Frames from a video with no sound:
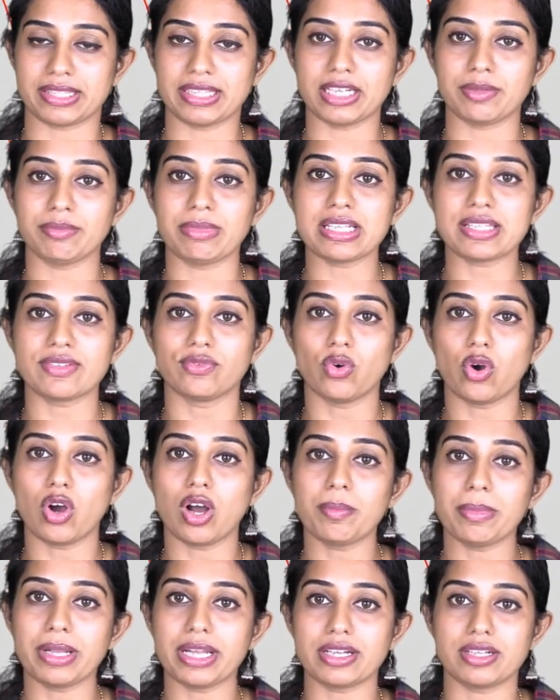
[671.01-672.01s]
That means
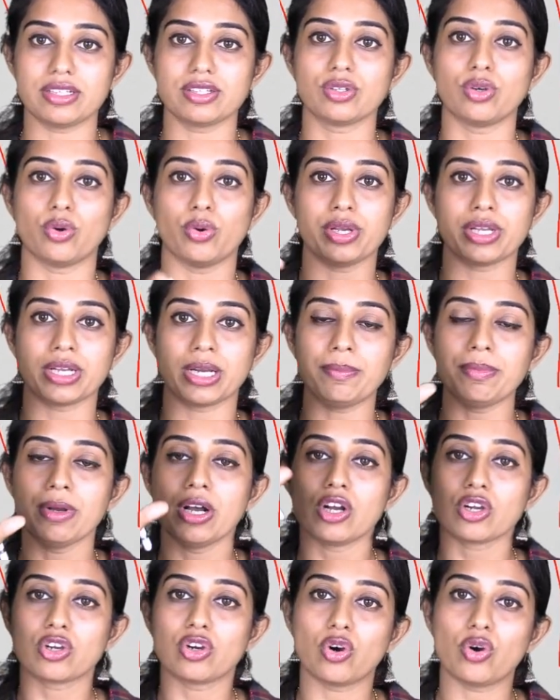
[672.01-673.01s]
warm air is going up,
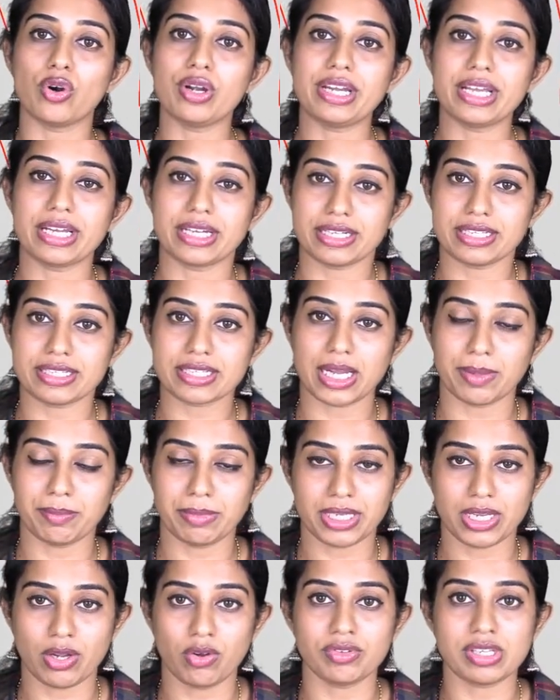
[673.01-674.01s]
cold air is
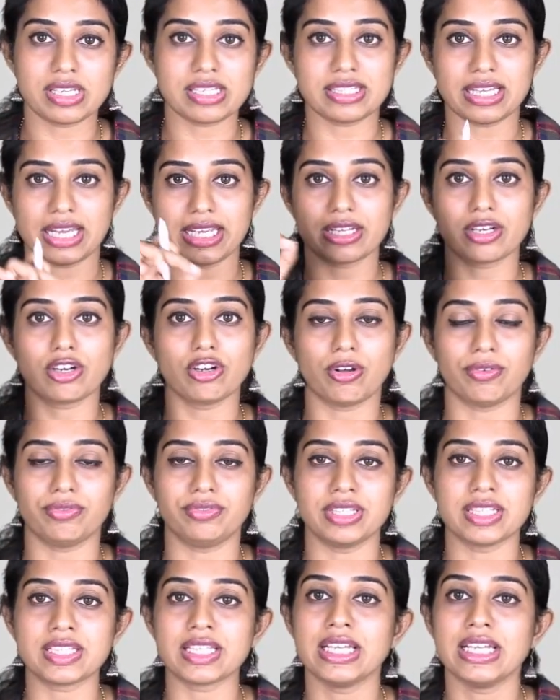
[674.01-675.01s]
coming out. The cycle of
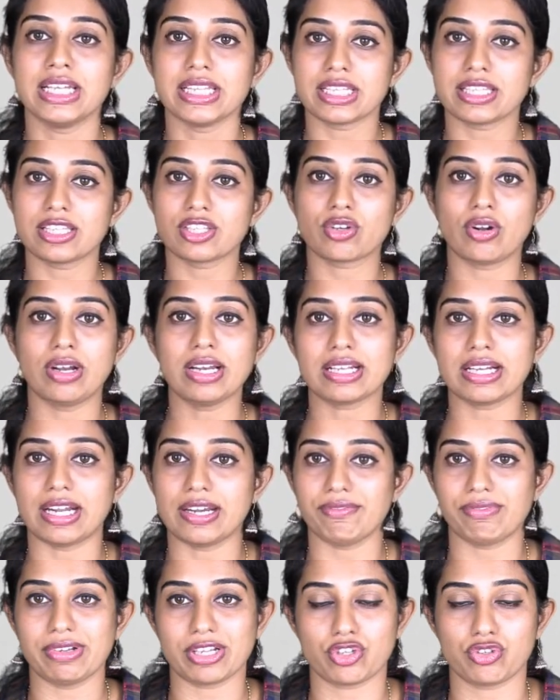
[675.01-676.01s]
this is called
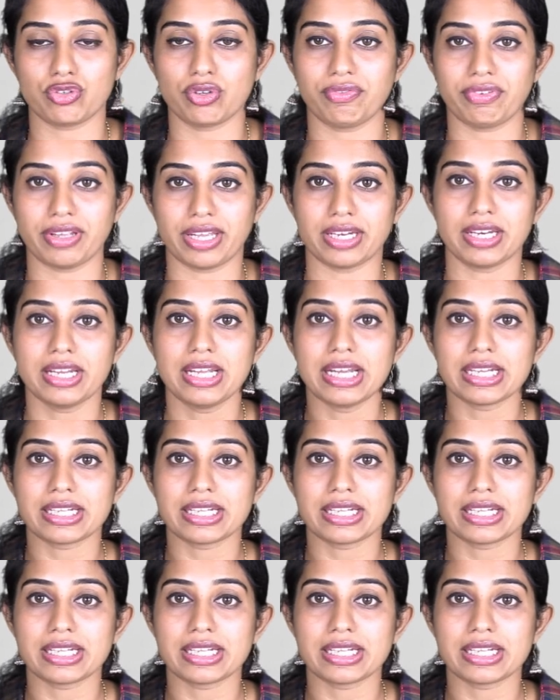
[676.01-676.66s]
convection of air.